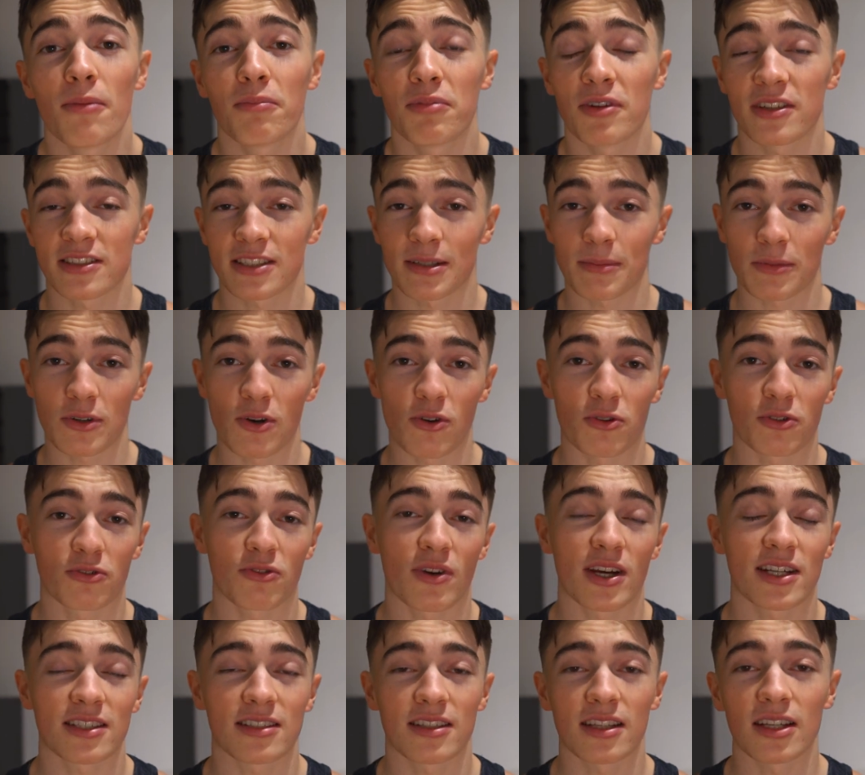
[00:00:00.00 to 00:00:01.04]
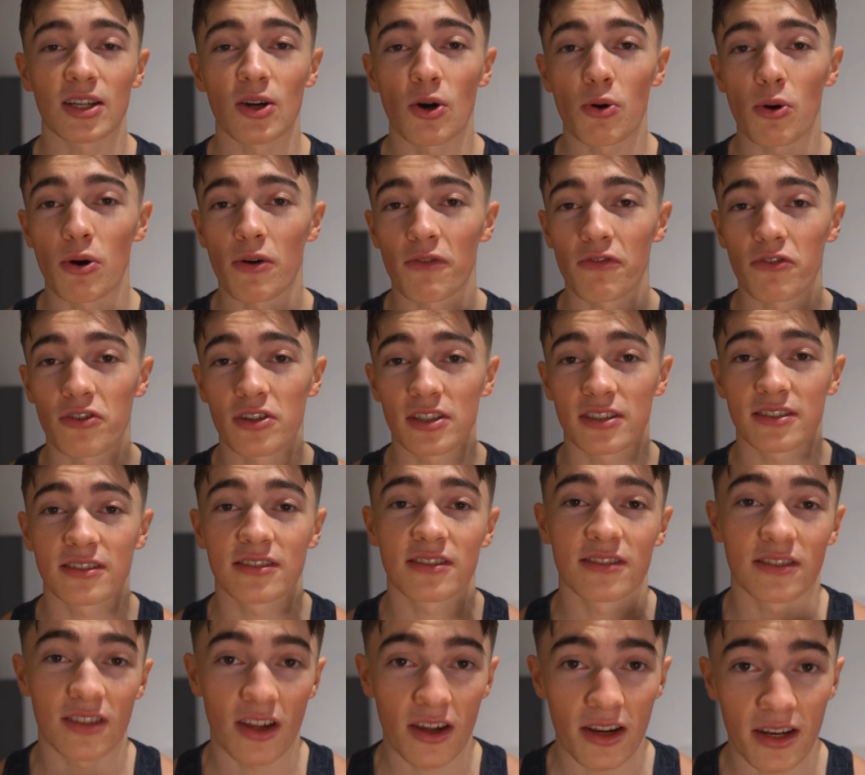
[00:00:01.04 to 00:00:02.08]
plus I'm going to actually go over a
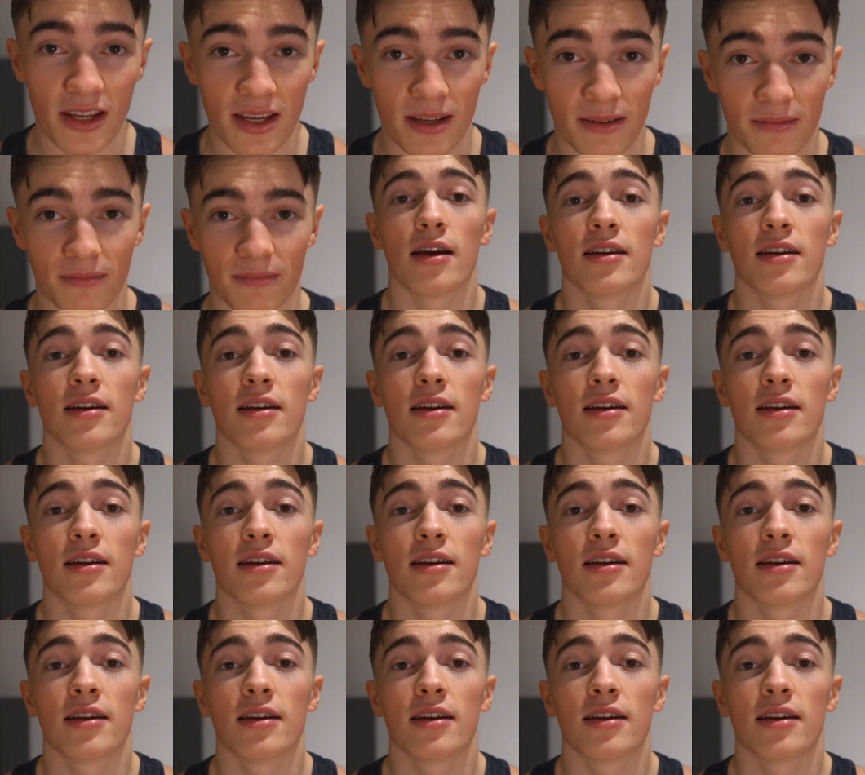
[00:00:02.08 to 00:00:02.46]
study